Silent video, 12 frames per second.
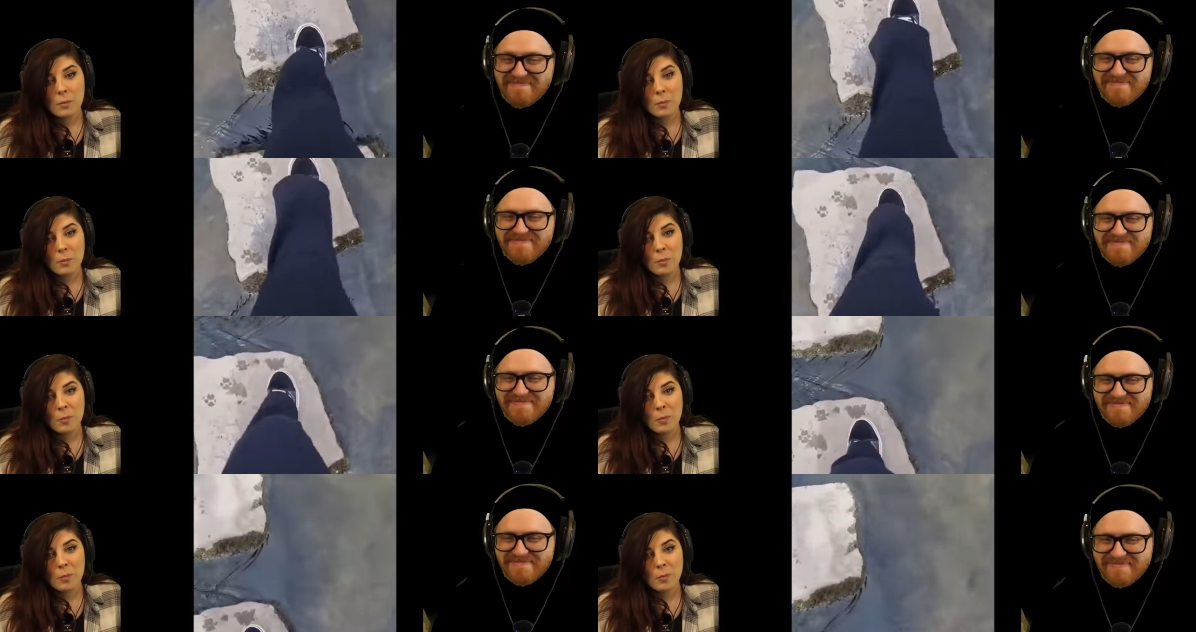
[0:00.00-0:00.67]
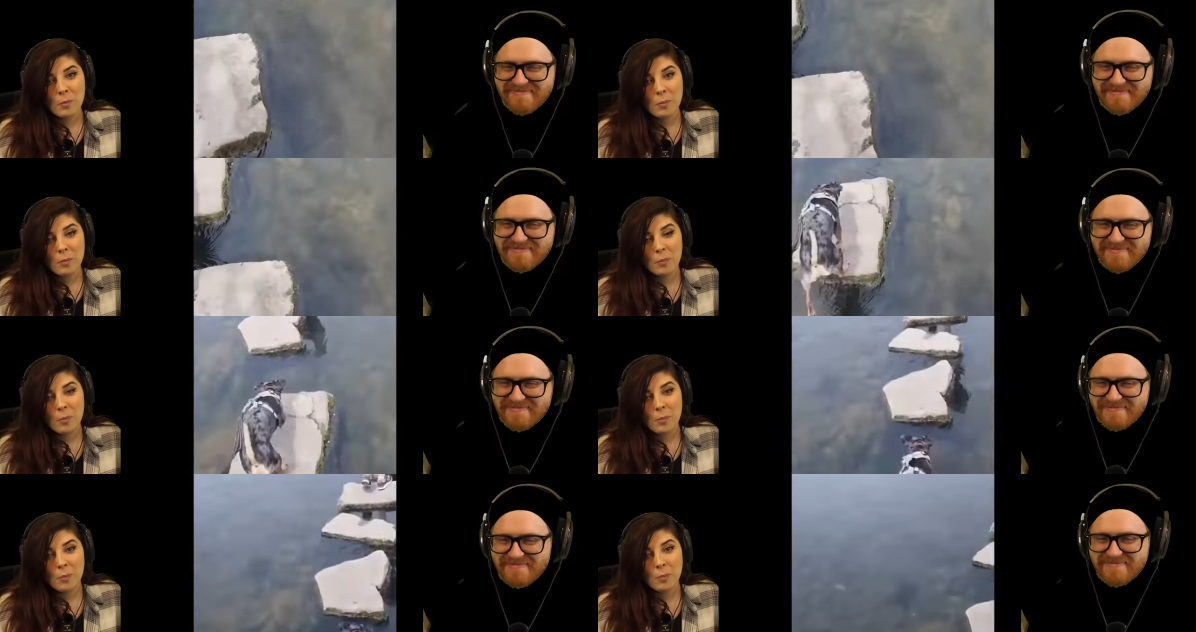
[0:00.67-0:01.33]

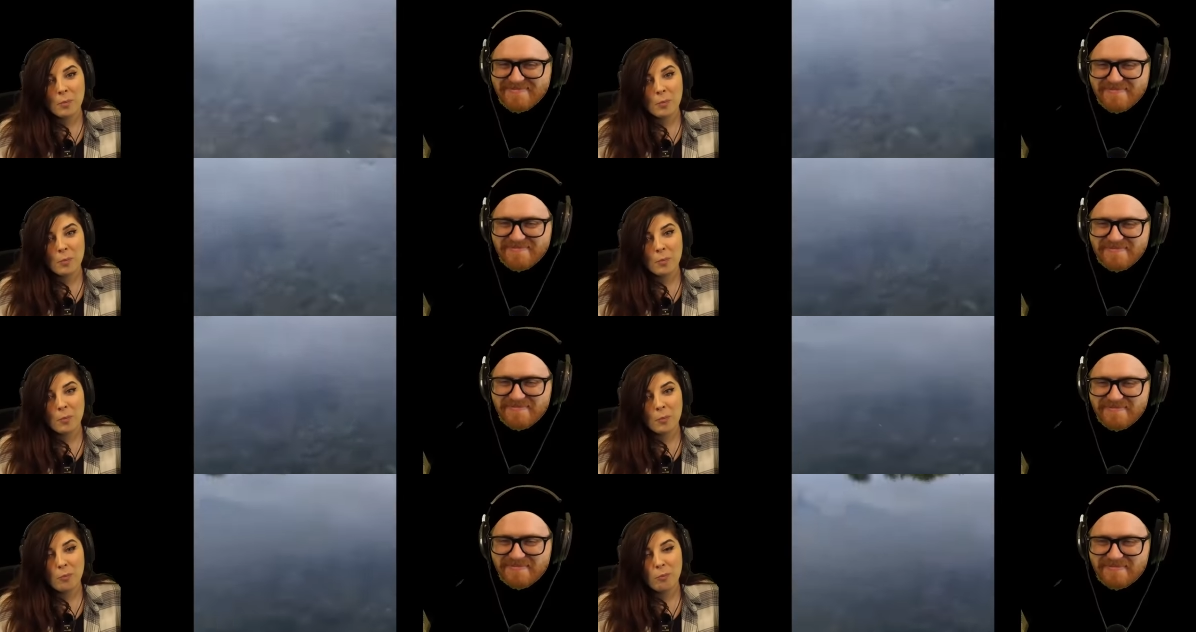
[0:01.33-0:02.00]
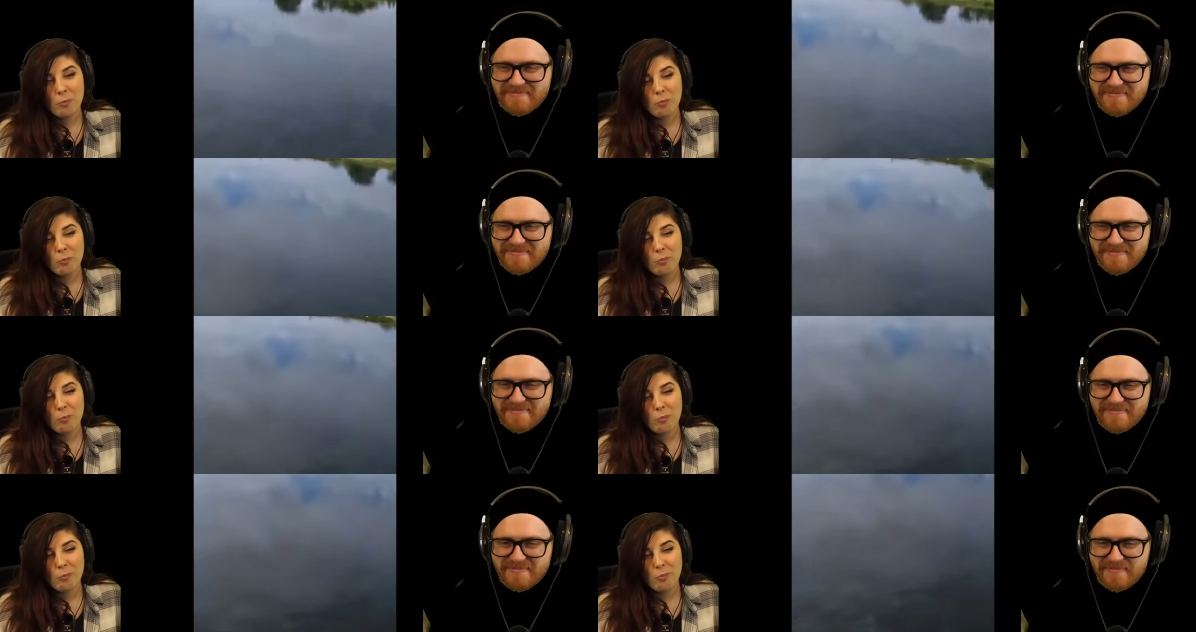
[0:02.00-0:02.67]

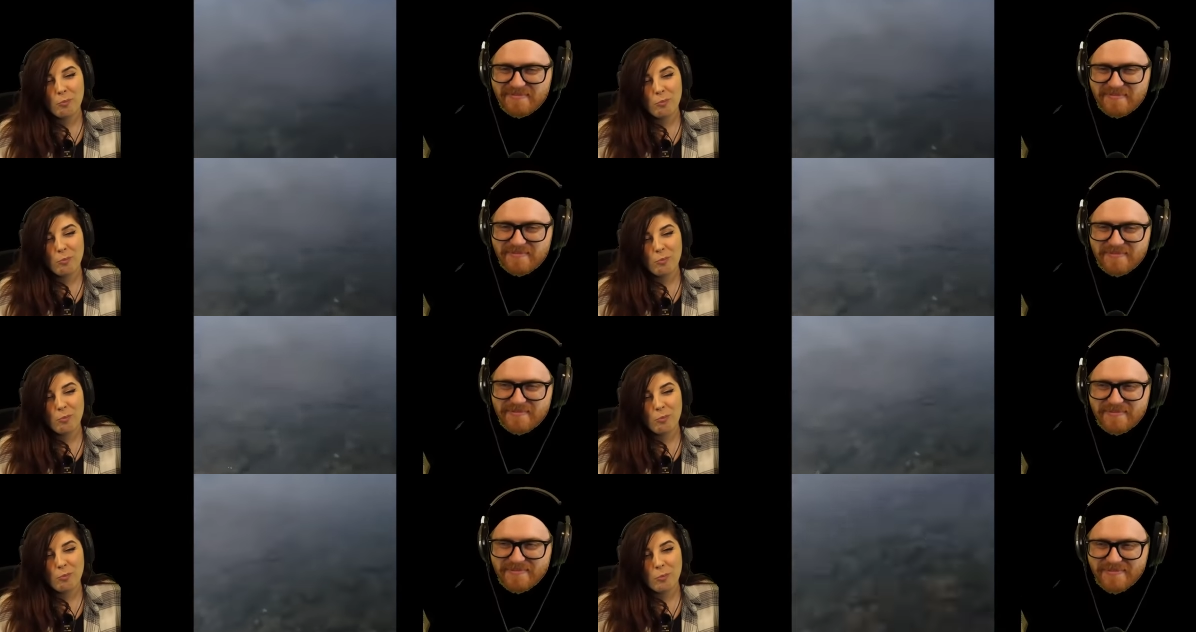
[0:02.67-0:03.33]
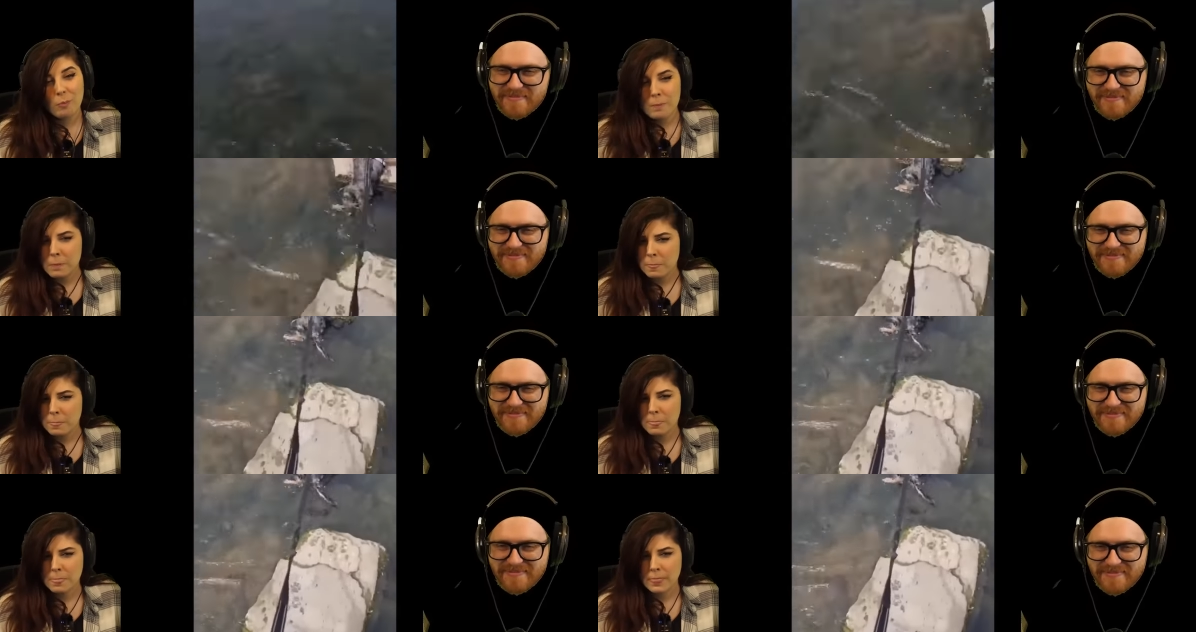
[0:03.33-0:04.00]

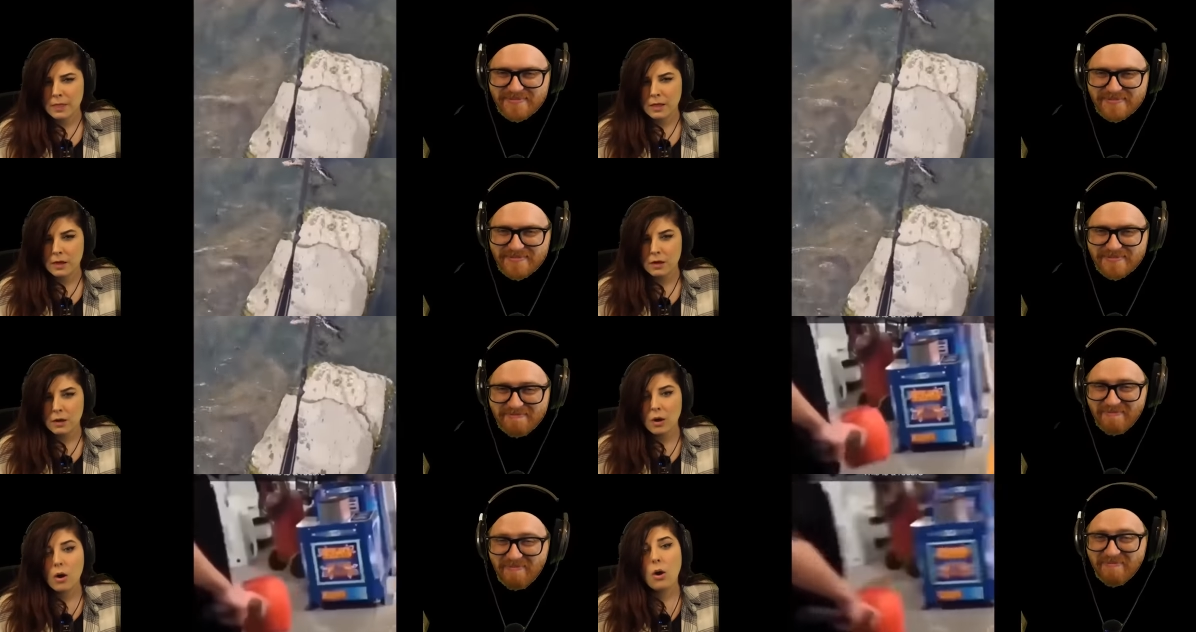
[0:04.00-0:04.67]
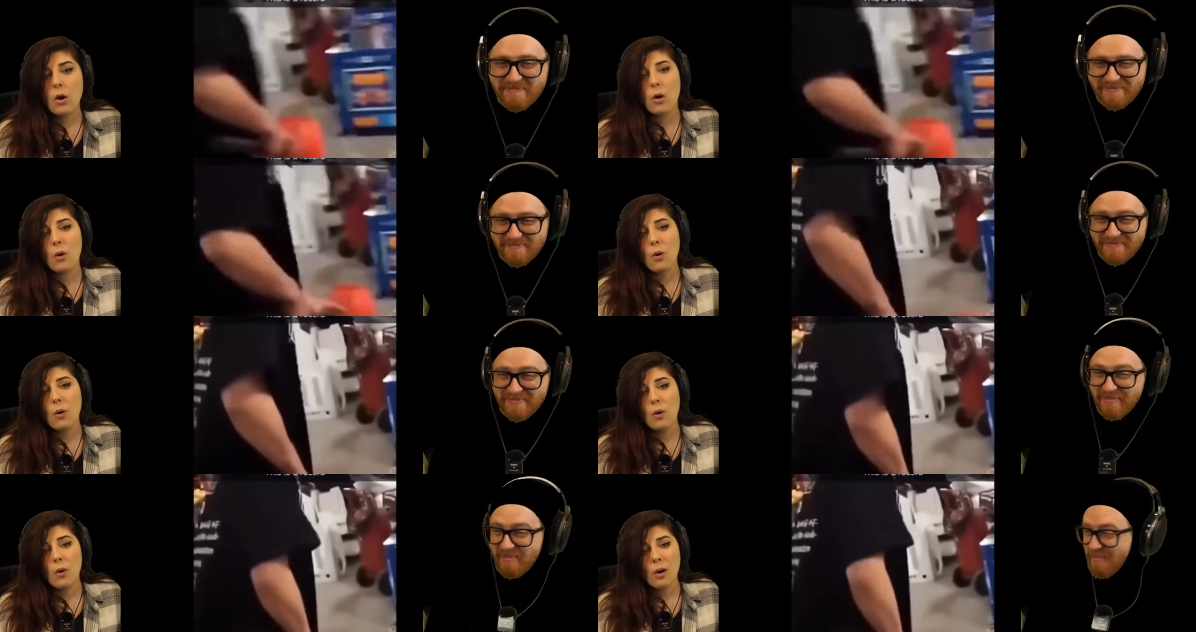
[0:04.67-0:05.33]

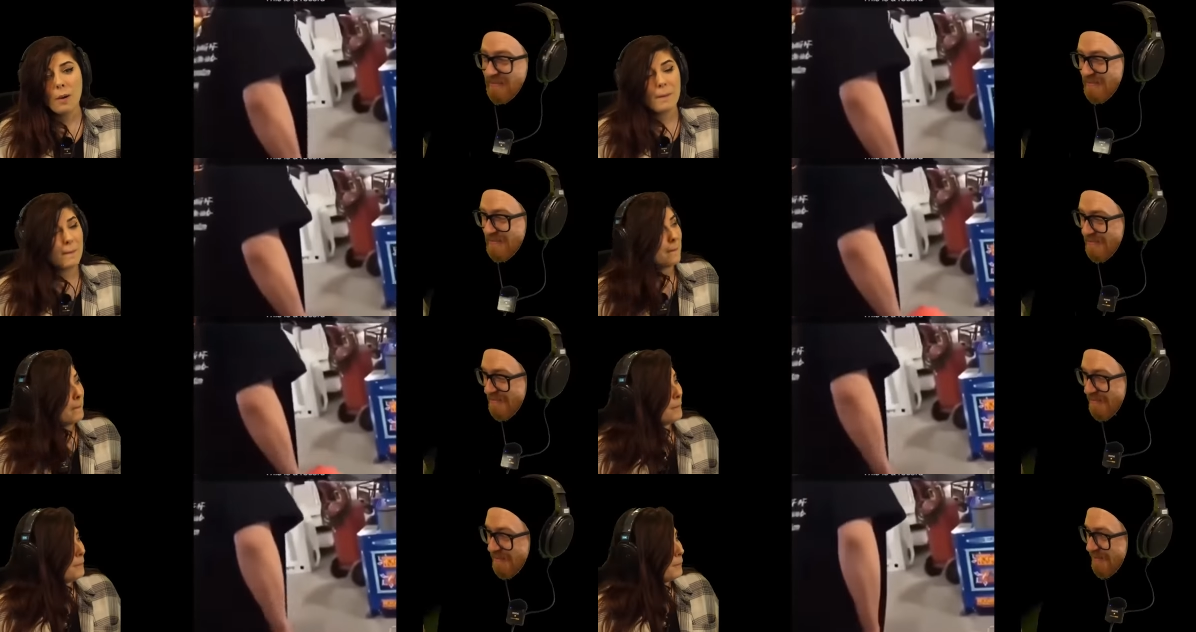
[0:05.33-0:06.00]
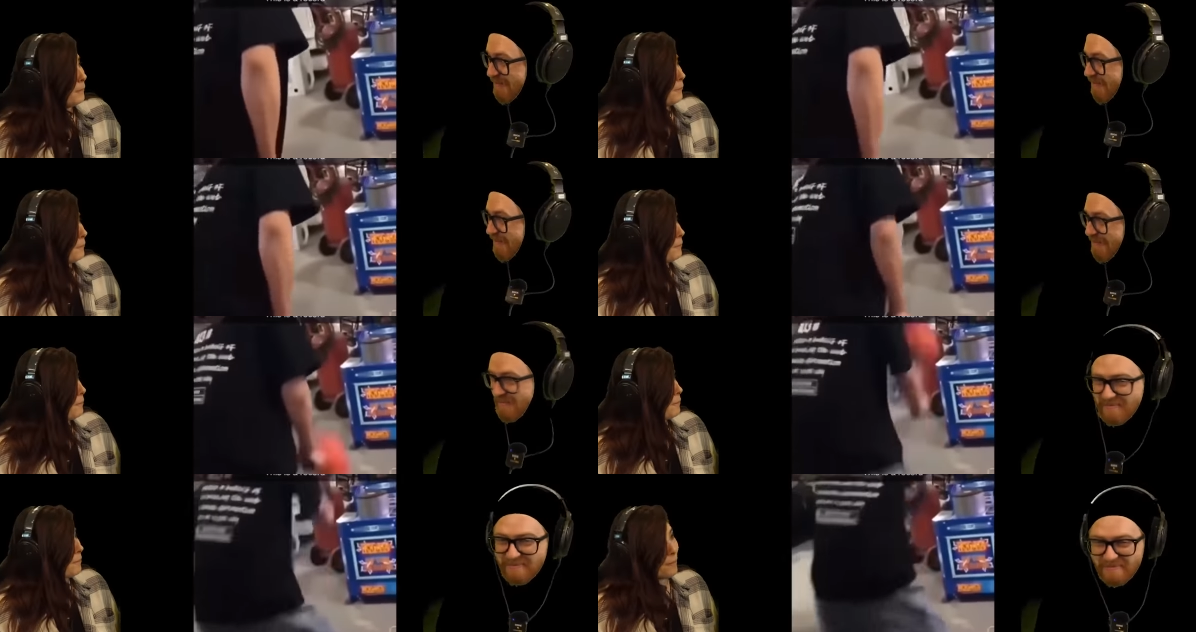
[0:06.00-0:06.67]

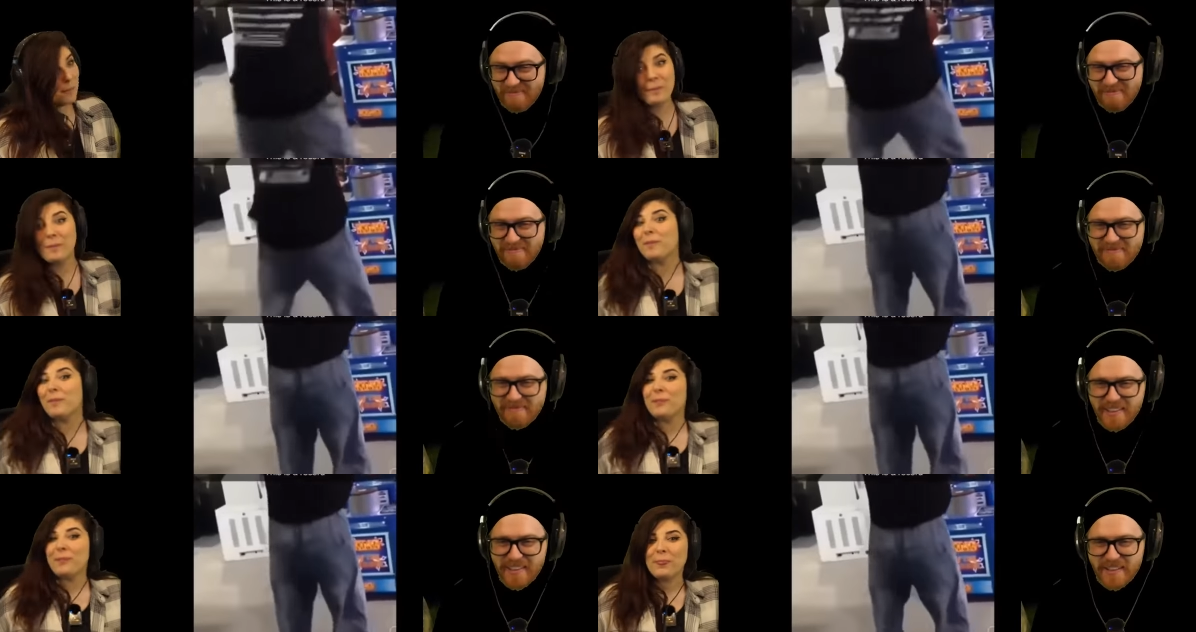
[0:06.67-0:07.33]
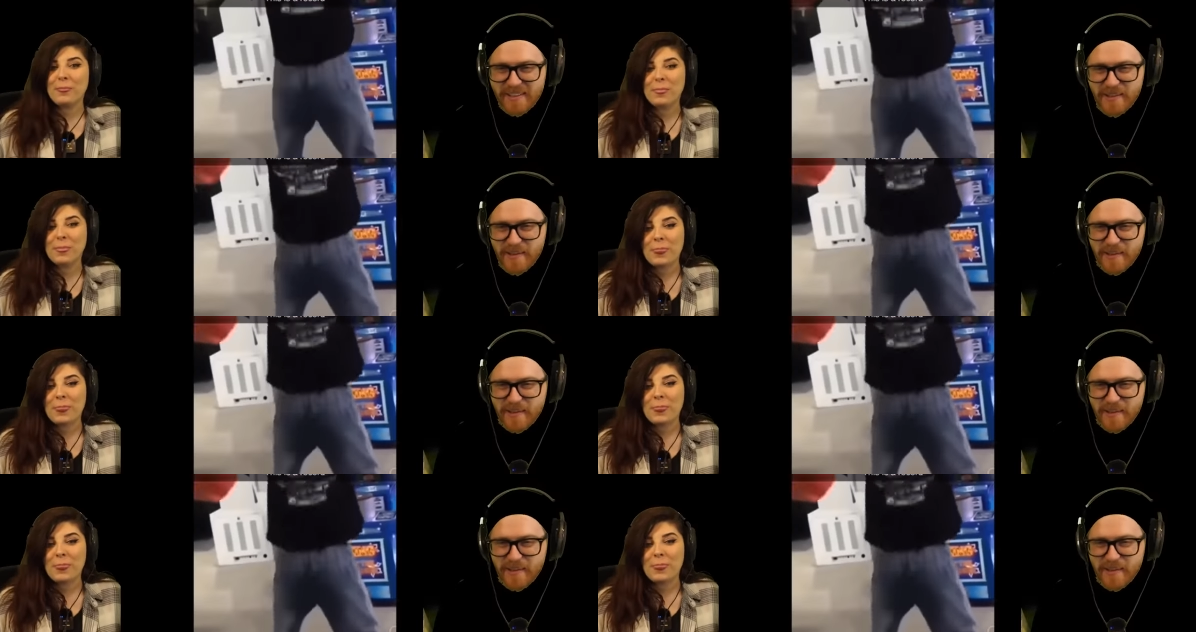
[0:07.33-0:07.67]
Nobody speaks.